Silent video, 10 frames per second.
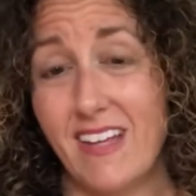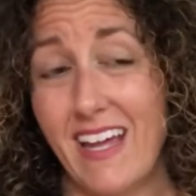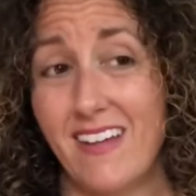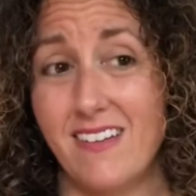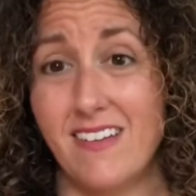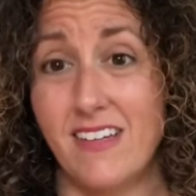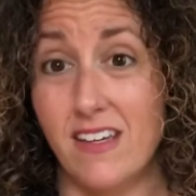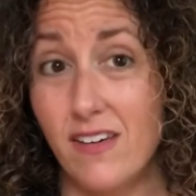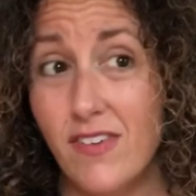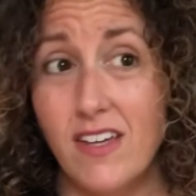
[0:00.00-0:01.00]
and
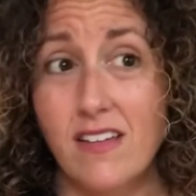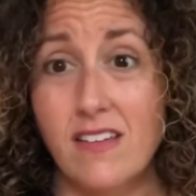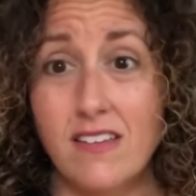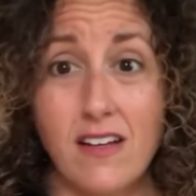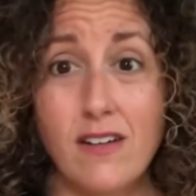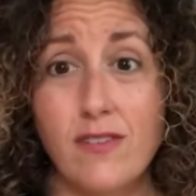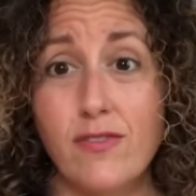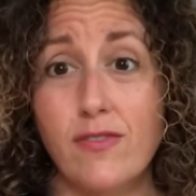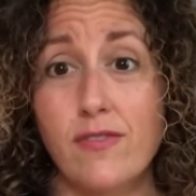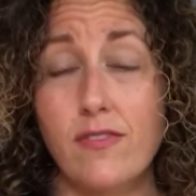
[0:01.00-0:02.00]
giving love
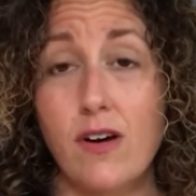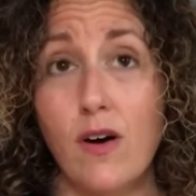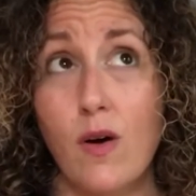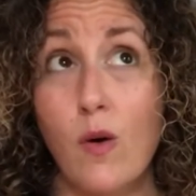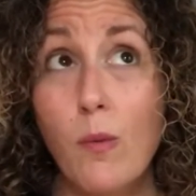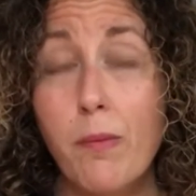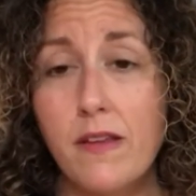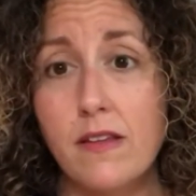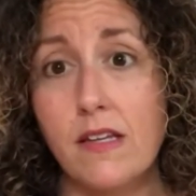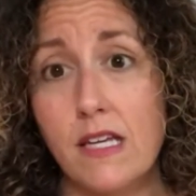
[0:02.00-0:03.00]

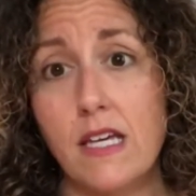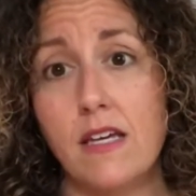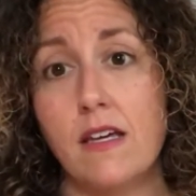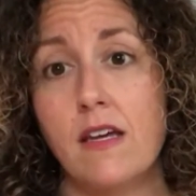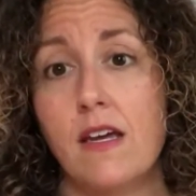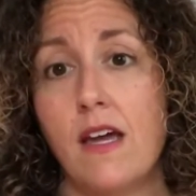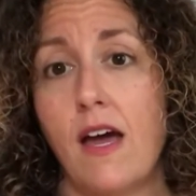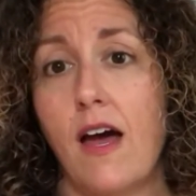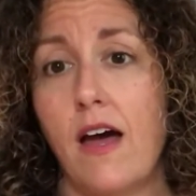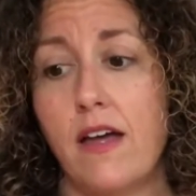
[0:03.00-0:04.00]
openly,
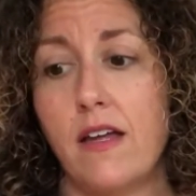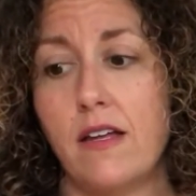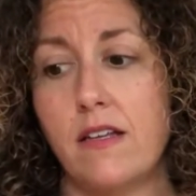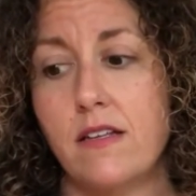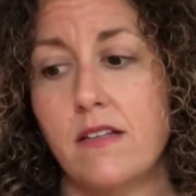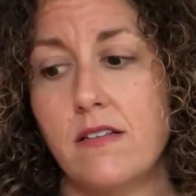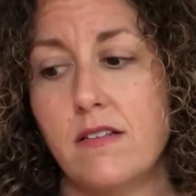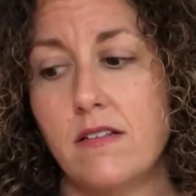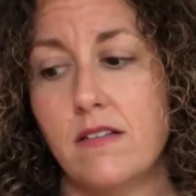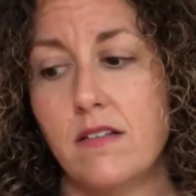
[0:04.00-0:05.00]
and
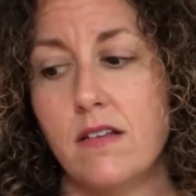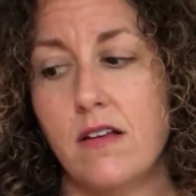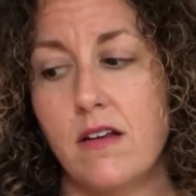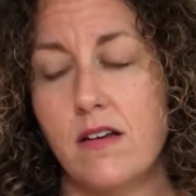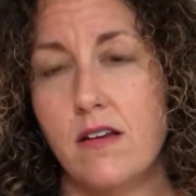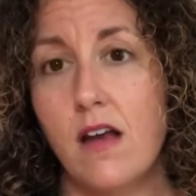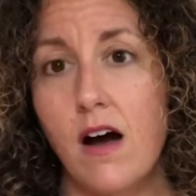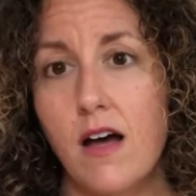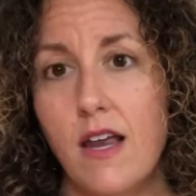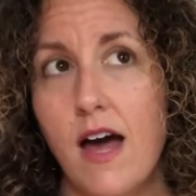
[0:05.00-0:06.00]

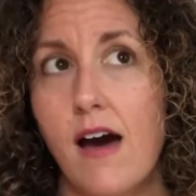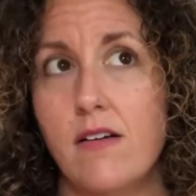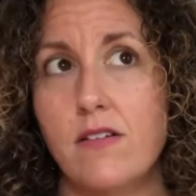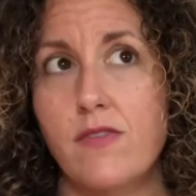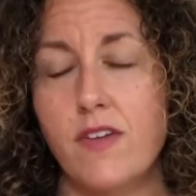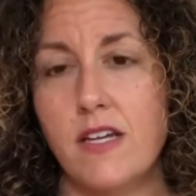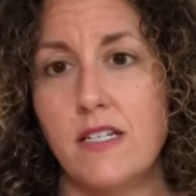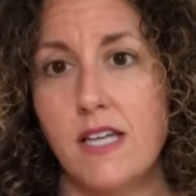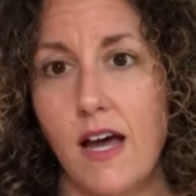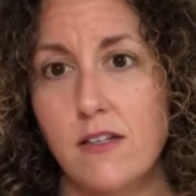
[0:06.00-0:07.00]
not out of an
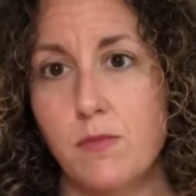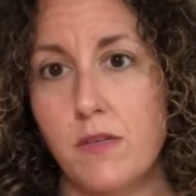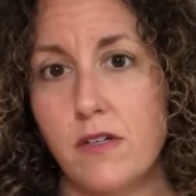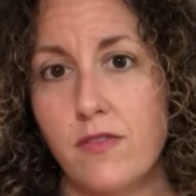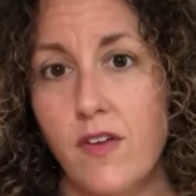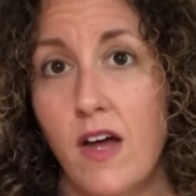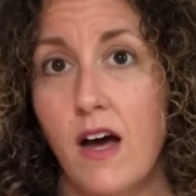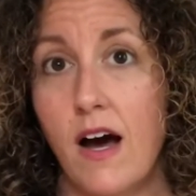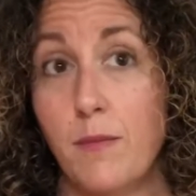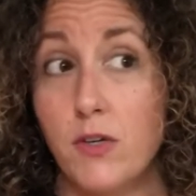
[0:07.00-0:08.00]
attachment of,
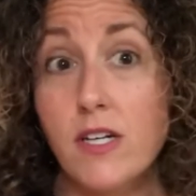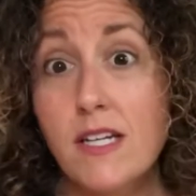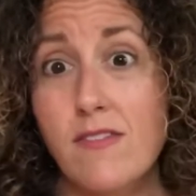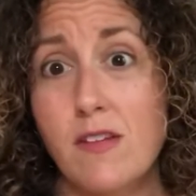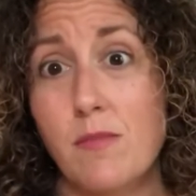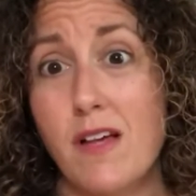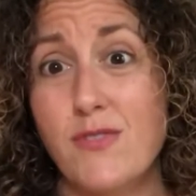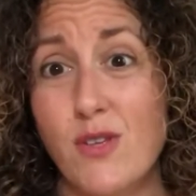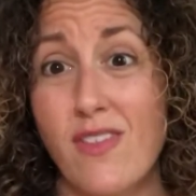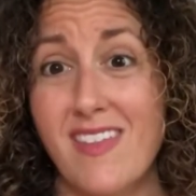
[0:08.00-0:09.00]
I'm going to give them love
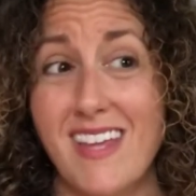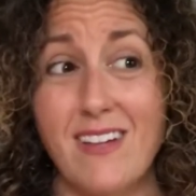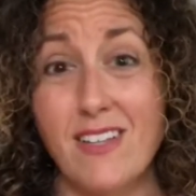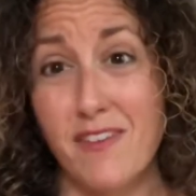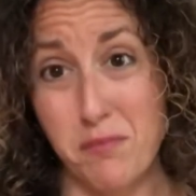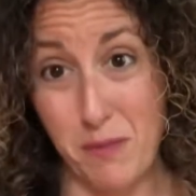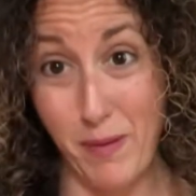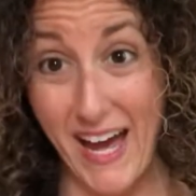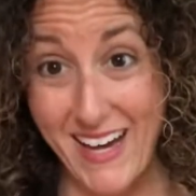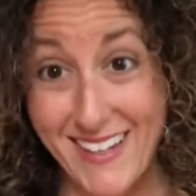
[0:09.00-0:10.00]
so that they'll love me
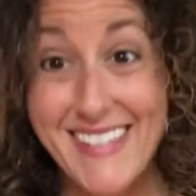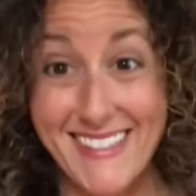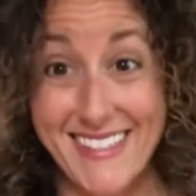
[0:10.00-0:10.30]
back.